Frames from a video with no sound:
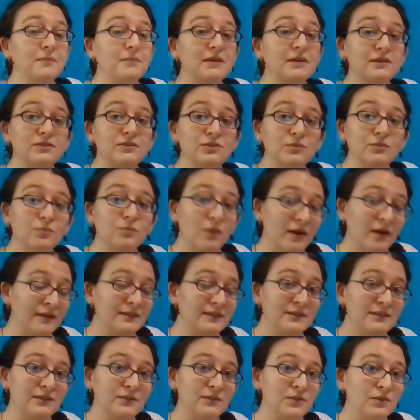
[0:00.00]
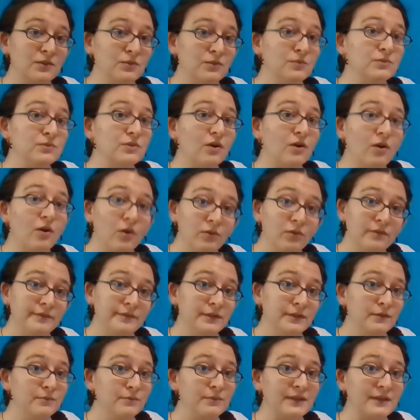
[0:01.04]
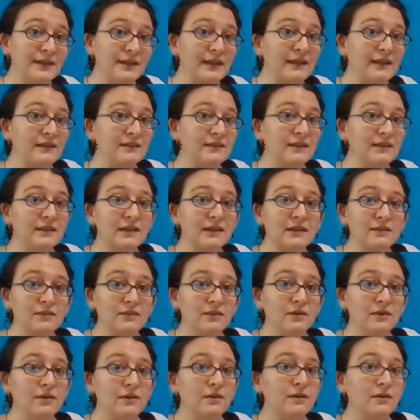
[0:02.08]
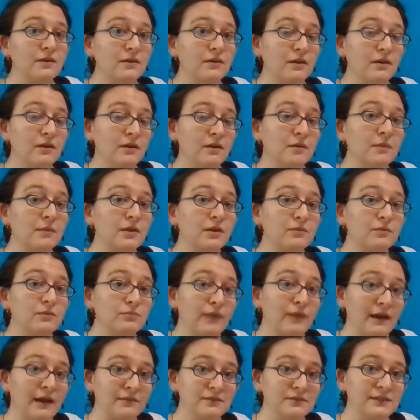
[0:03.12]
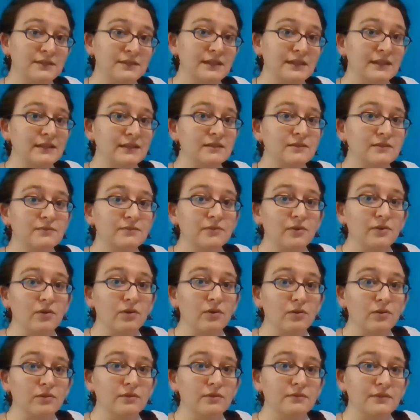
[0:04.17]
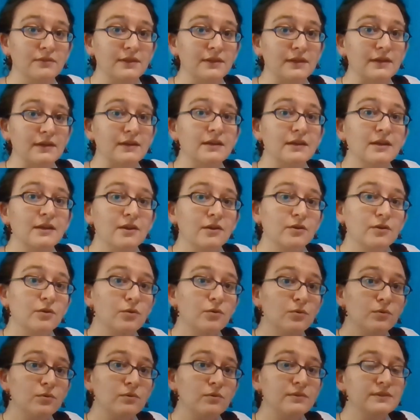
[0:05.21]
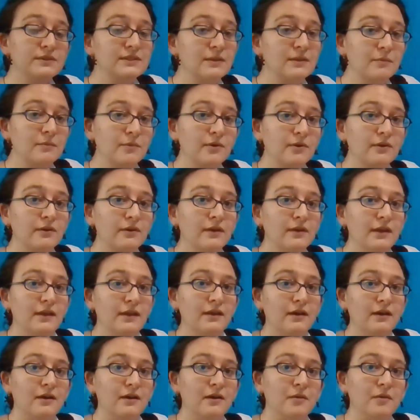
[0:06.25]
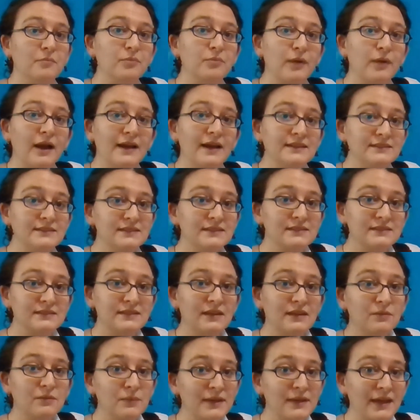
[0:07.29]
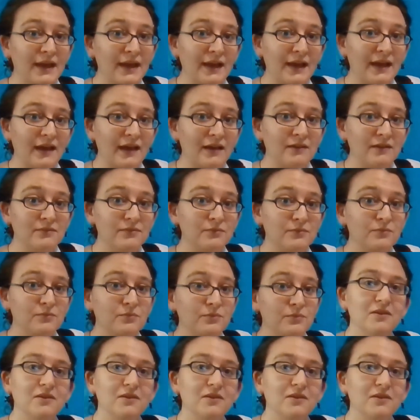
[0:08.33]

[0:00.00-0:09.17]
because you want to use all of your reading to get the raffle tickets for all of the cool summer prizes that we have.